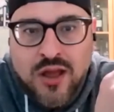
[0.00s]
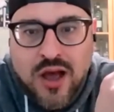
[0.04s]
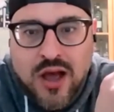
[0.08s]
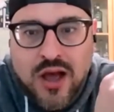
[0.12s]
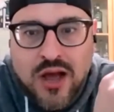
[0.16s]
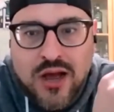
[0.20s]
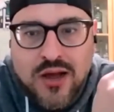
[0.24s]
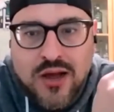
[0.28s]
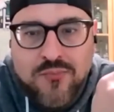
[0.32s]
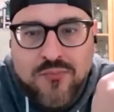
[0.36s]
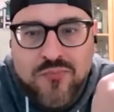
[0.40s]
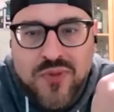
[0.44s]

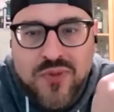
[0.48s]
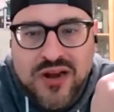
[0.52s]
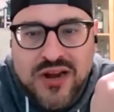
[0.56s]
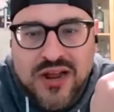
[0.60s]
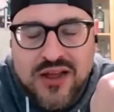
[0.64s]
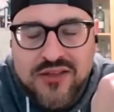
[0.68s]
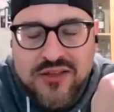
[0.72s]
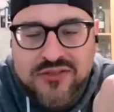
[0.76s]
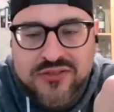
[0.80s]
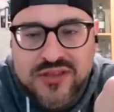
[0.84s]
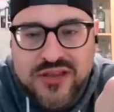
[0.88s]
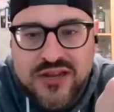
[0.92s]
Uh, but
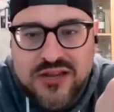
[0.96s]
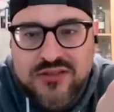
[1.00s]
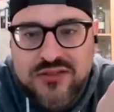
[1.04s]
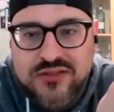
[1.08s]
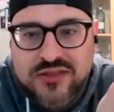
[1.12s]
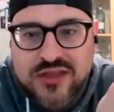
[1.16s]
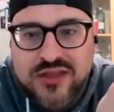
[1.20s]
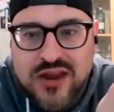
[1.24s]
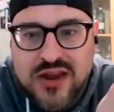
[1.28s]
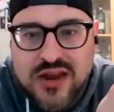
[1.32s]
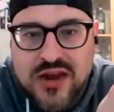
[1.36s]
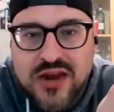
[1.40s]
I think
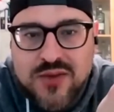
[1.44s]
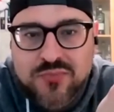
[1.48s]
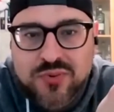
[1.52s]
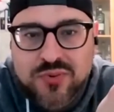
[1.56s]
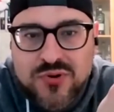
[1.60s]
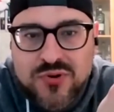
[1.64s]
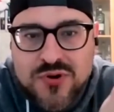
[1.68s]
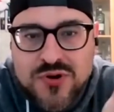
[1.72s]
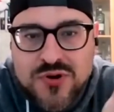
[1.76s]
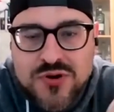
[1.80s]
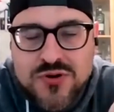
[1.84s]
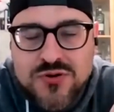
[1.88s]
they
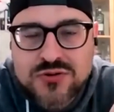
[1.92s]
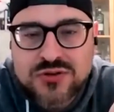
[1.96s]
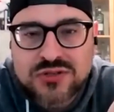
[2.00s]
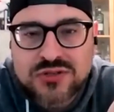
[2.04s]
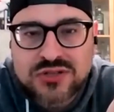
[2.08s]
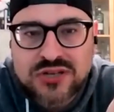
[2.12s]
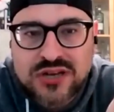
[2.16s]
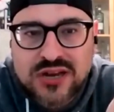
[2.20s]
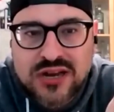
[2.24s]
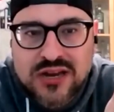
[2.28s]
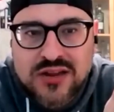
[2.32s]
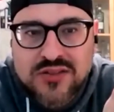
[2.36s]

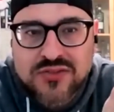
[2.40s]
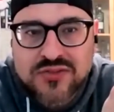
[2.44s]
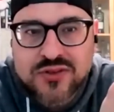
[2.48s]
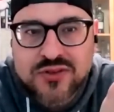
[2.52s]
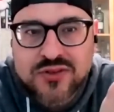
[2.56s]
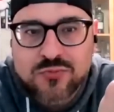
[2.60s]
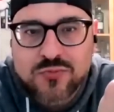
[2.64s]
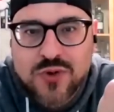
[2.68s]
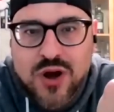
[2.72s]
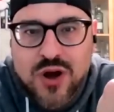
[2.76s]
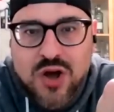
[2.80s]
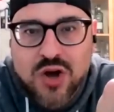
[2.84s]
produce in
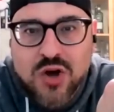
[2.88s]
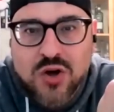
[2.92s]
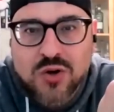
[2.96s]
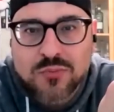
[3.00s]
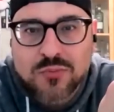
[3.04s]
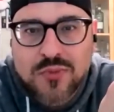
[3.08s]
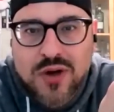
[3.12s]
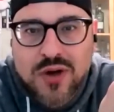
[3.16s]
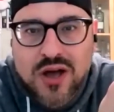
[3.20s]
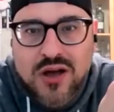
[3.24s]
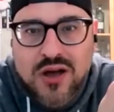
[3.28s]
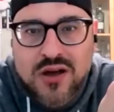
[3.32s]
the
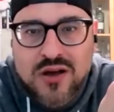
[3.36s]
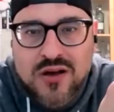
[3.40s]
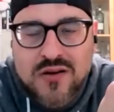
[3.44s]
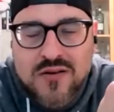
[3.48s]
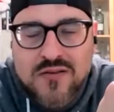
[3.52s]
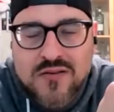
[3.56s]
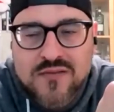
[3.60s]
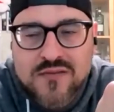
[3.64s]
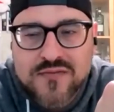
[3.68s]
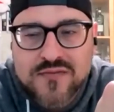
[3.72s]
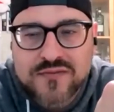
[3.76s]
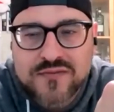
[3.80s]
realm
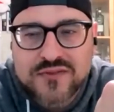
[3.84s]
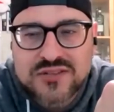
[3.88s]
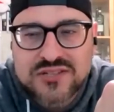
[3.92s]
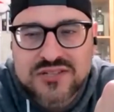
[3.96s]
of